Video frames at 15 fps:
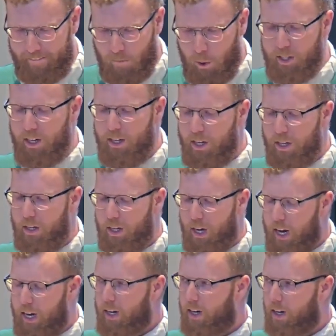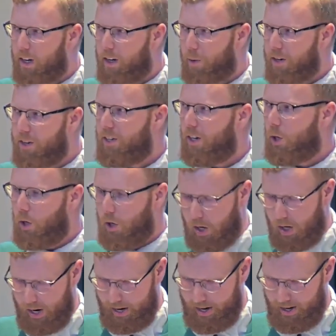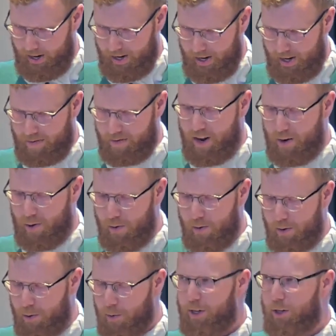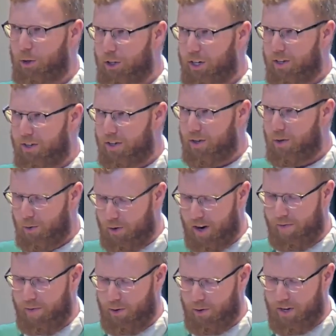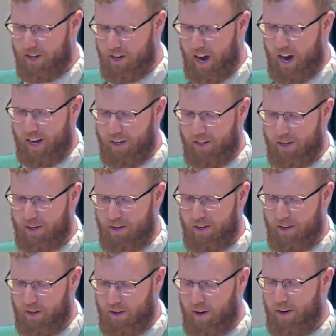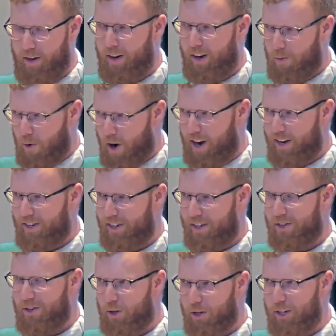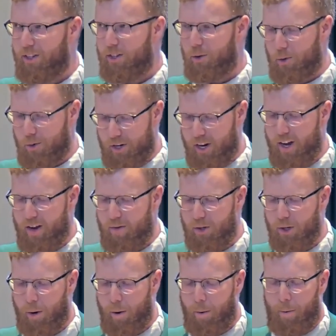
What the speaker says: What does it take? What does it look like to follow the real Jesus who suffers and dies and rises, the Jesus who saves?